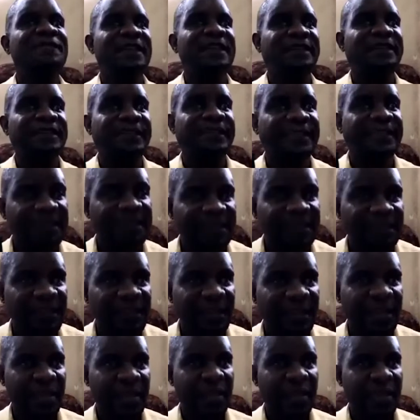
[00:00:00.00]
age of
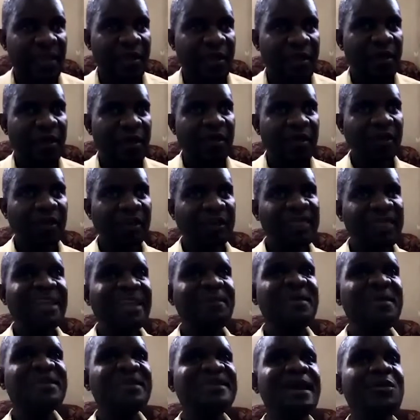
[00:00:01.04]
33, that